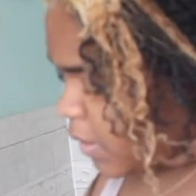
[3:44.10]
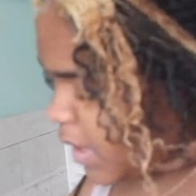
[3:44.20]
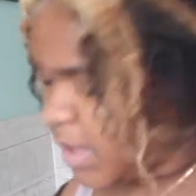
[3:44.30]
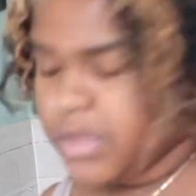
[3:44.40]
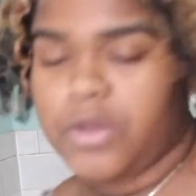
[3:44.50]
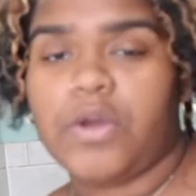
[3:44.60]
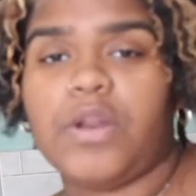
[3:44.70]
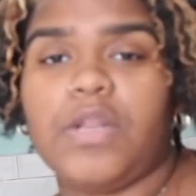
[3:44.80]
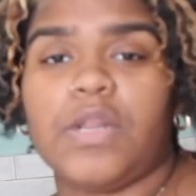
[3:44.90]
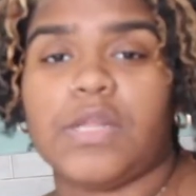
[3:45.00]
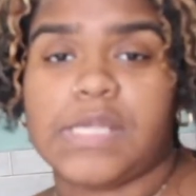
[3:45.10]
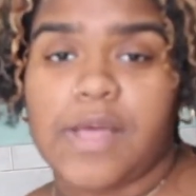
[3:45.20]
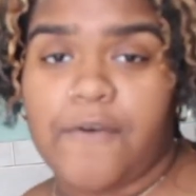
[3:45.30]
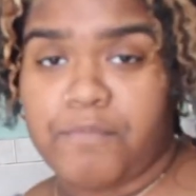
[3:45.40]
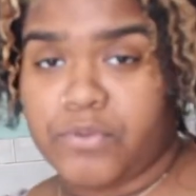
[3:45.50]
yeah, and you're gonna need a
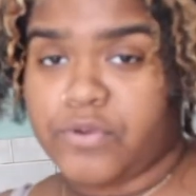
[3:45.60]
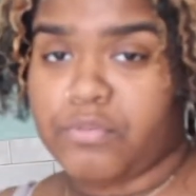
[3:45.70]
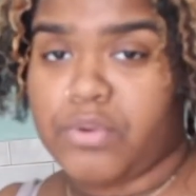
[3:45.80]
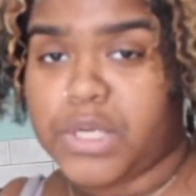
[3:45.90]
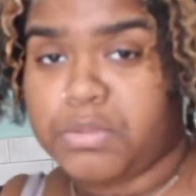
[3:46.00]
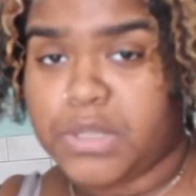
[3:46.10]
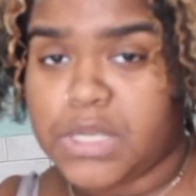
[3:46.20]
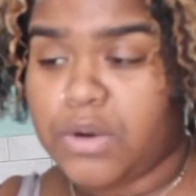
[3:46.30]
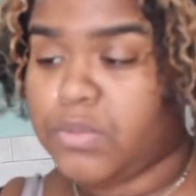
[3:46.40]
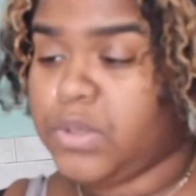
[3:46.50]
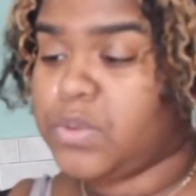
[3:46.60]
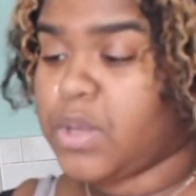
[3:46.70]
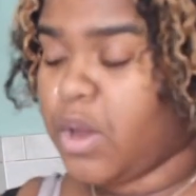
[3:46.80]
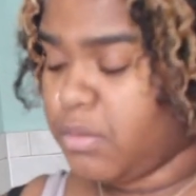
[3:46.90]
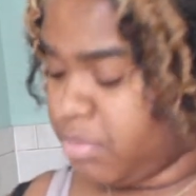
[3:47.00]
soft bristle brush because I don't use a
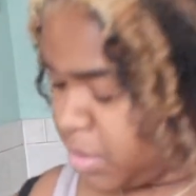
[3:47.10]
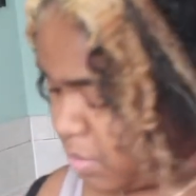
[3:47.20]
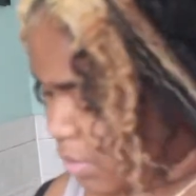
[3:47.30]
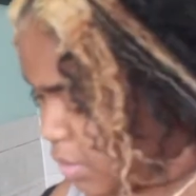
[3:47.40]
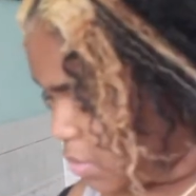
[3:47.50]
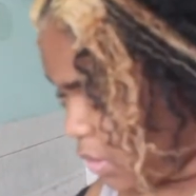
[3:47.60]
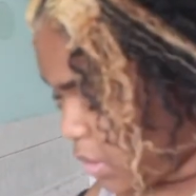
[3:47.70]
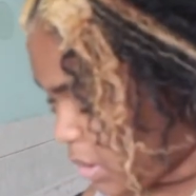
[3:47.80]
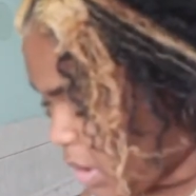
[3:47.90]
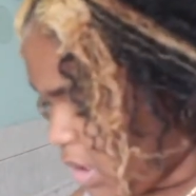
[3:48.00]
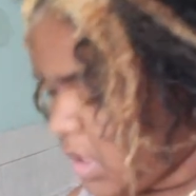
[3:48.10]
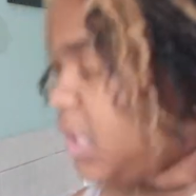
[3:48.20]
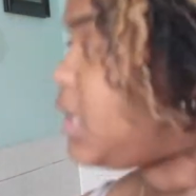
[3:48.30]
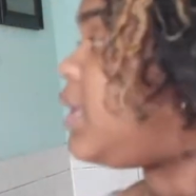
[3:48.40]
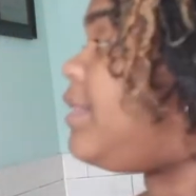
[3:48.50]
hard bristle brush because
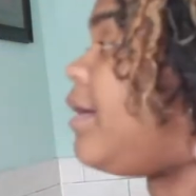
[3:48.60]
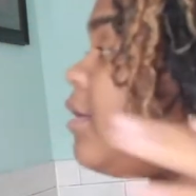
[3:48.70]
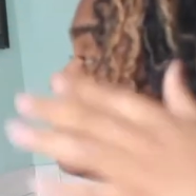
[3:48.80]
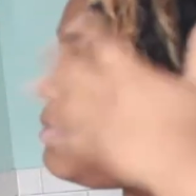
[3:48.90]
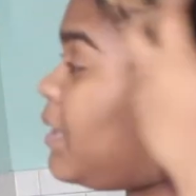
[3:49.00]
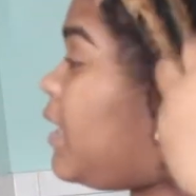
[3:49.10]
that hurts my